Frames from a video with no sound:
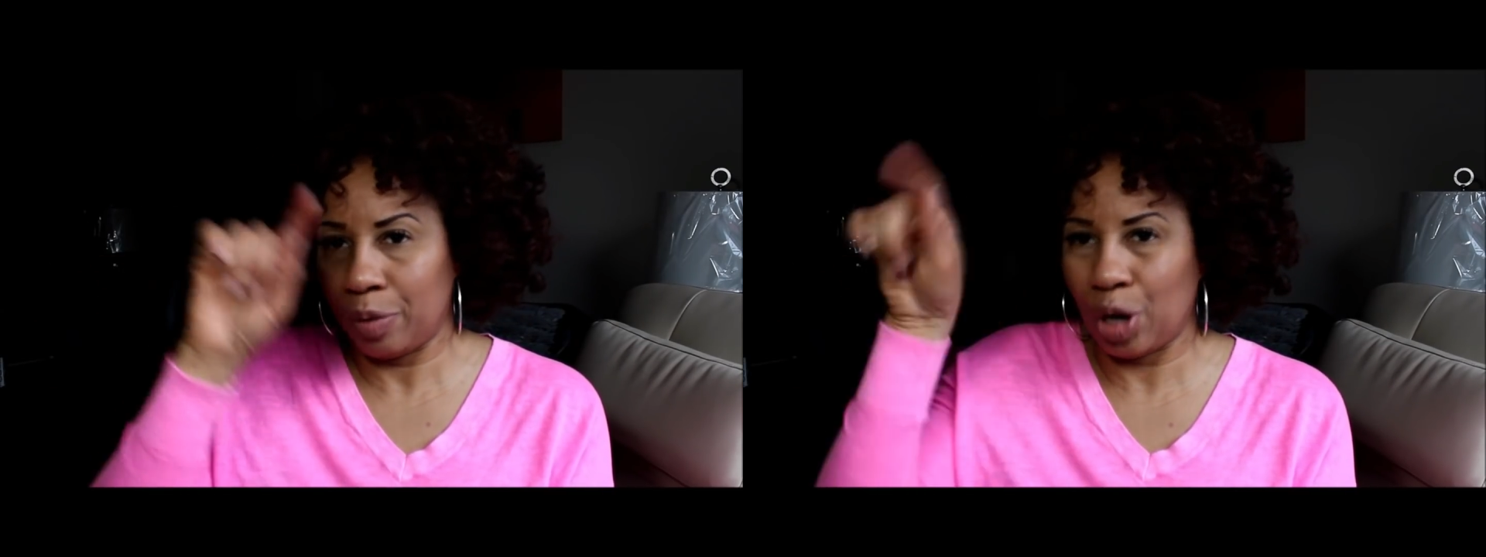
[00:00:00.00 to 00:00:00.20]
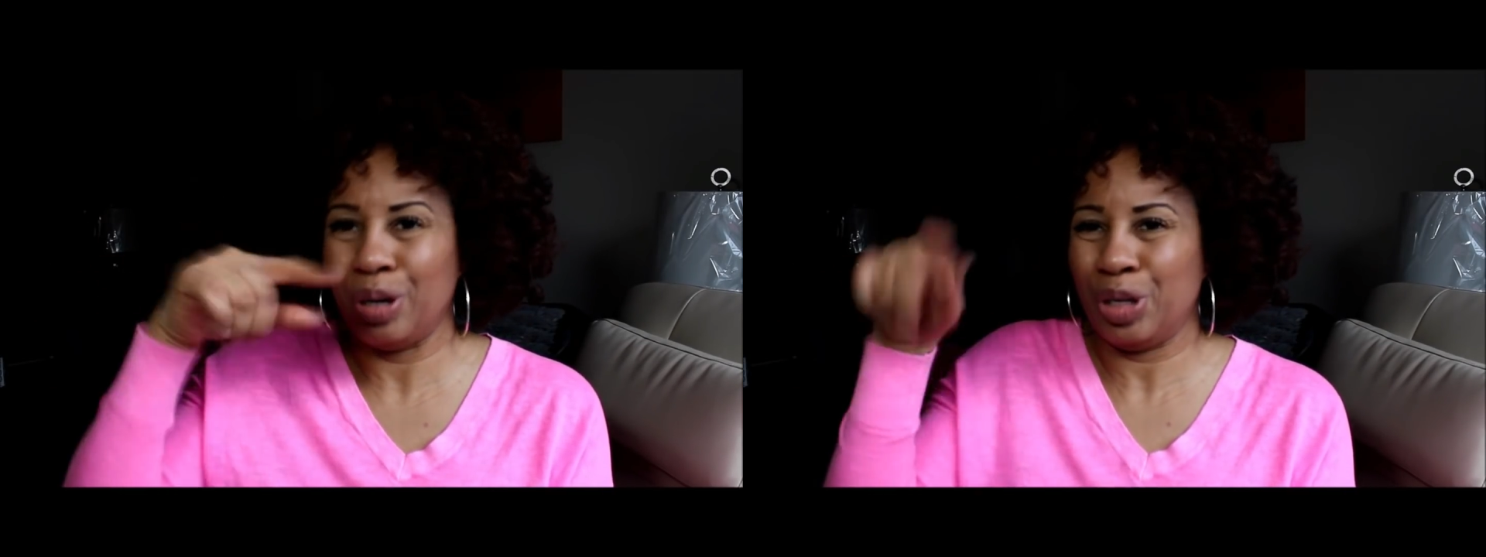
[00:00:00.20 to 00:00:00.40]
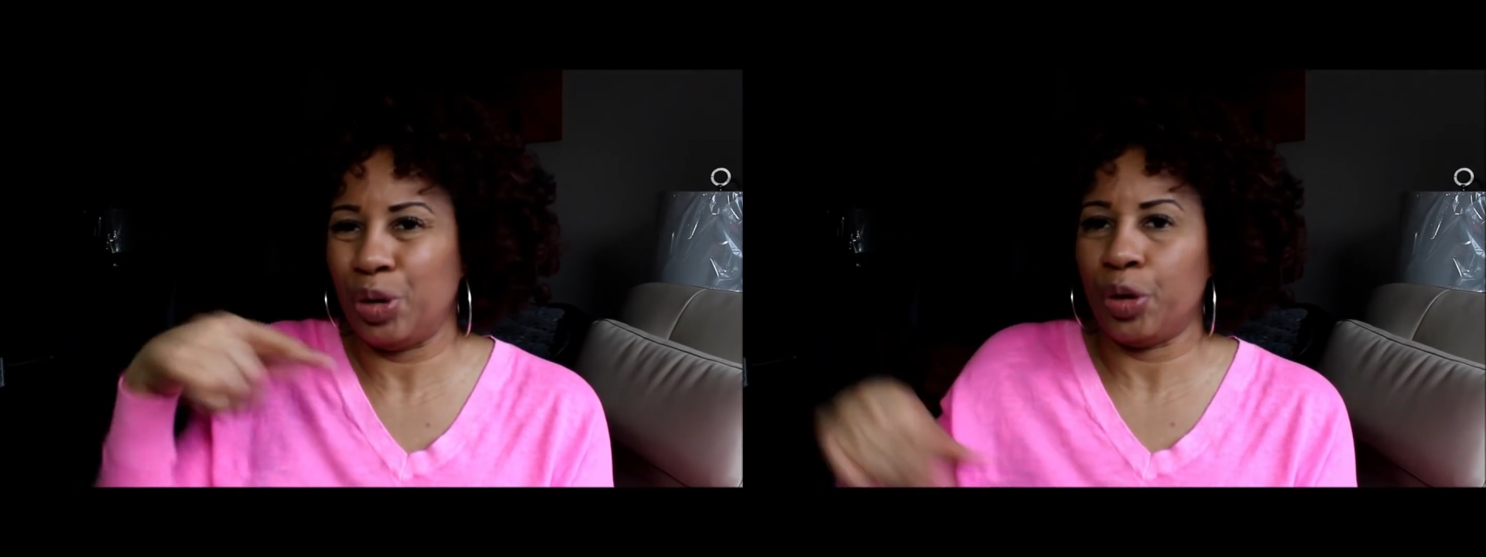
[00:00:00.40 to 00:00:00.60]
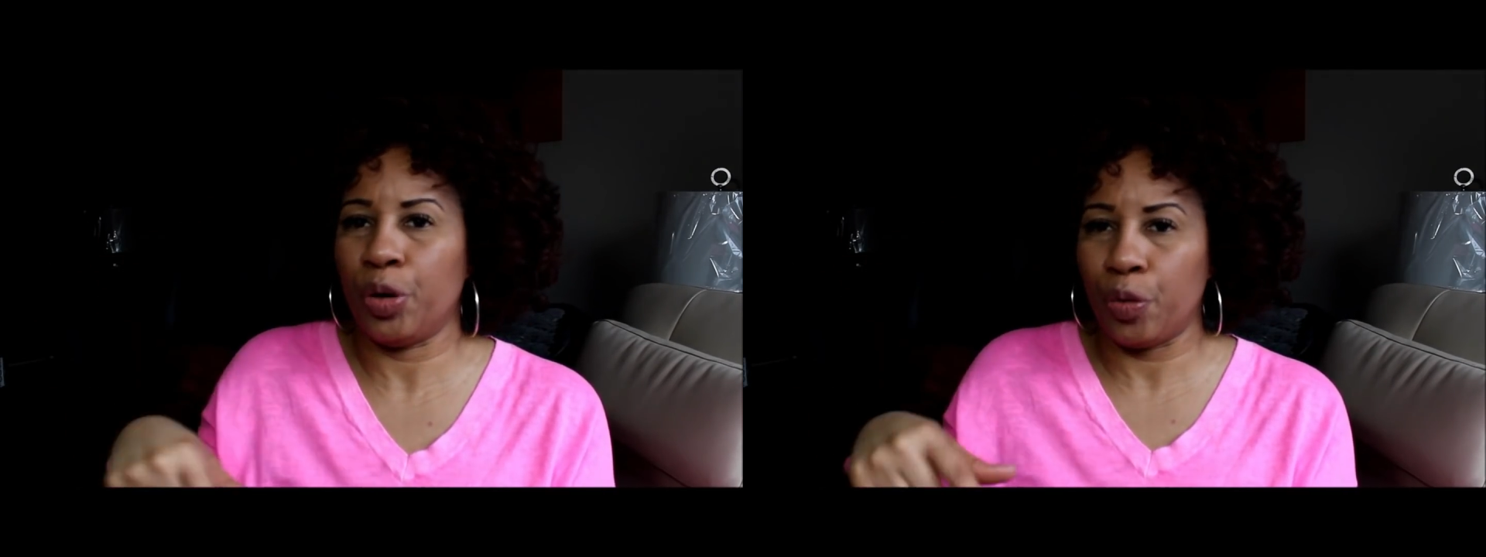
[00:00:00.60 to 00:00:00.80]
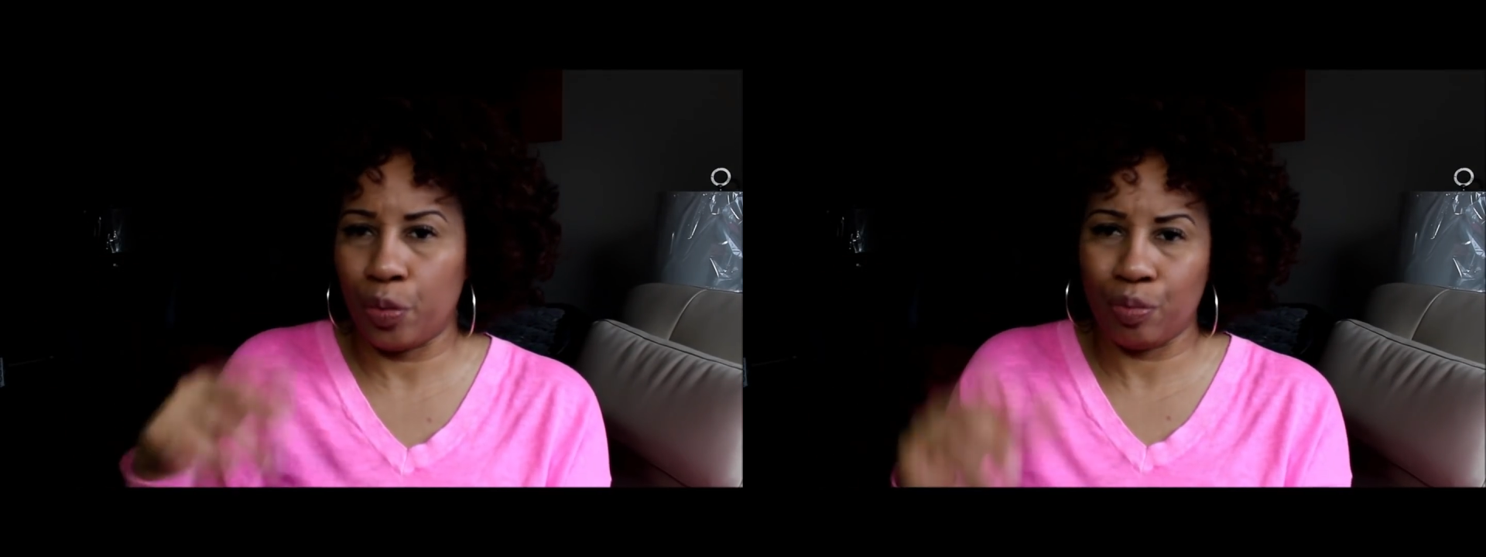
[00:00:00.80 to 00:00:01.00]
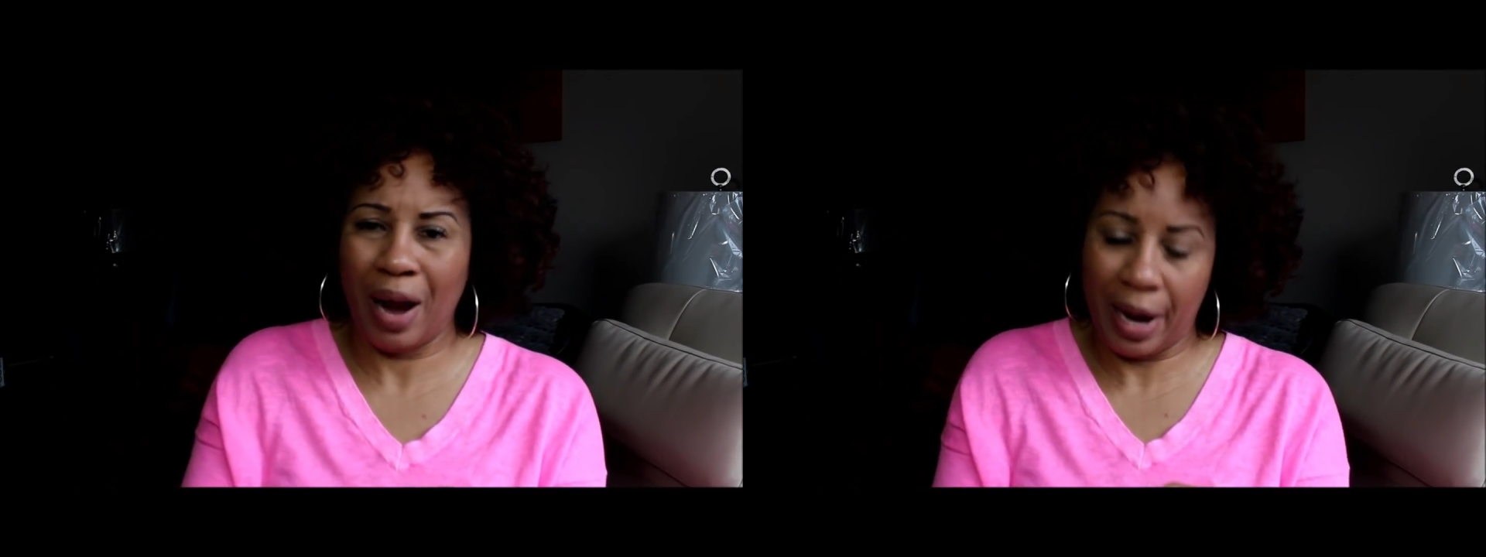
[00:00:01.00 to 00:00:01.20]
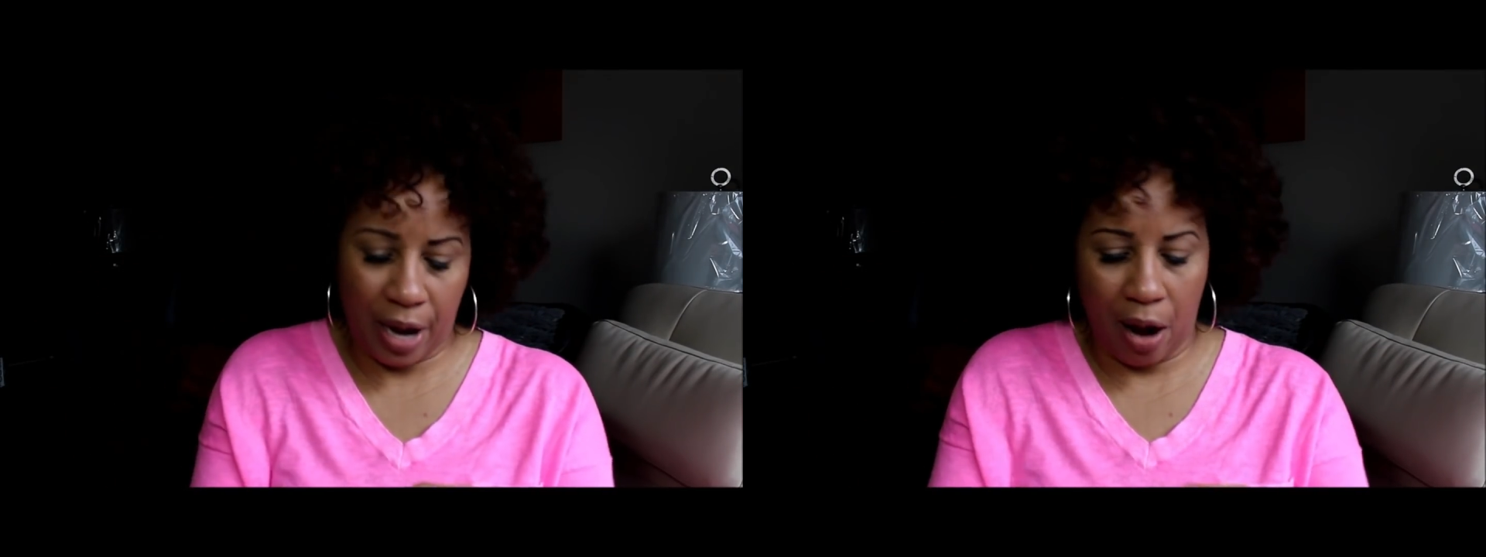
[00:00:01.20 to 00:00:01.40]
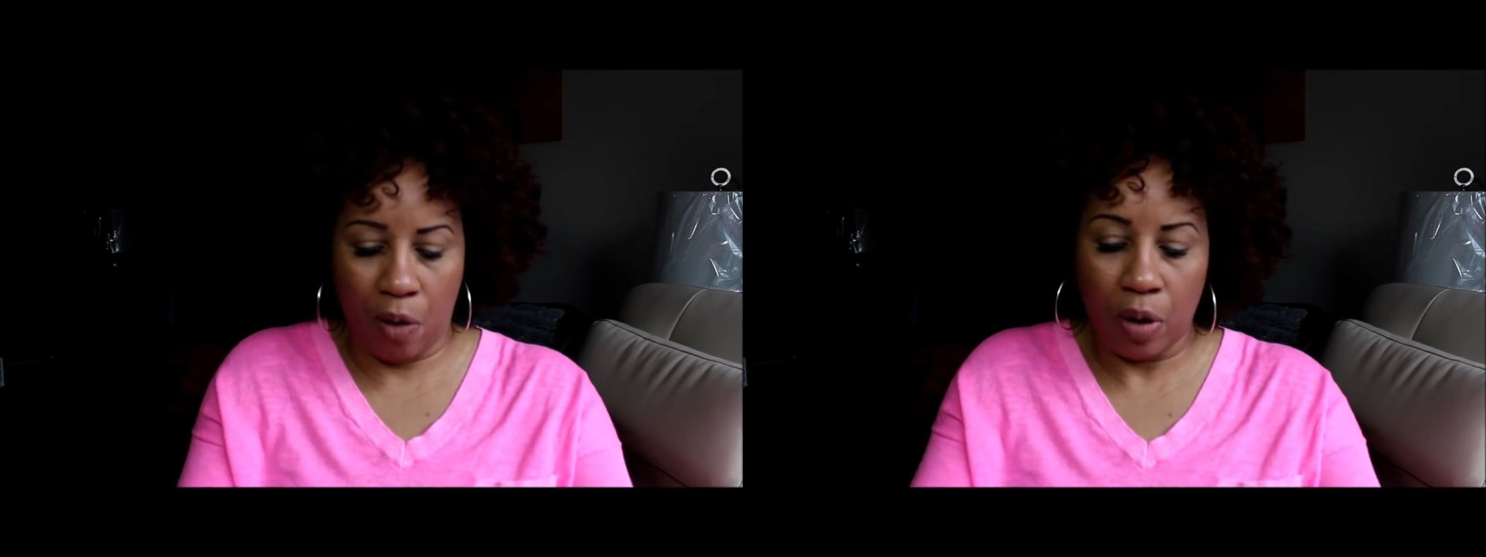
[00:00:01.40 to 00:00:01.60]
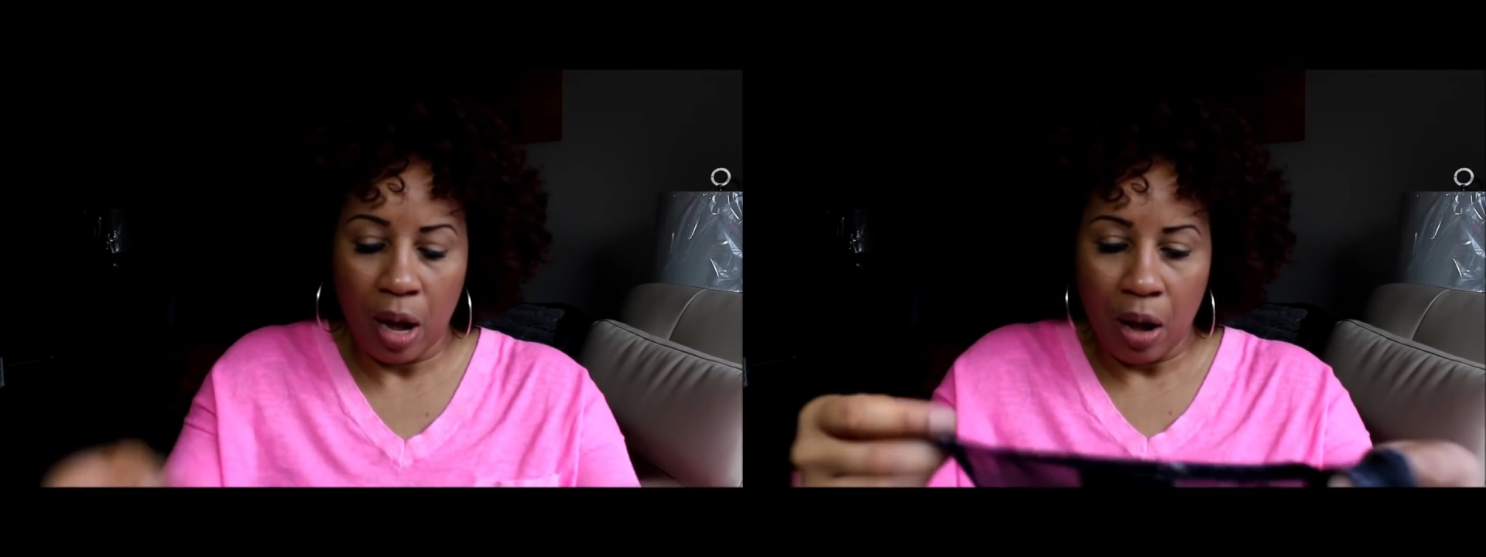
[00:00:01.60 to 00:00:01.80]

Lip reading: gonna show you right now.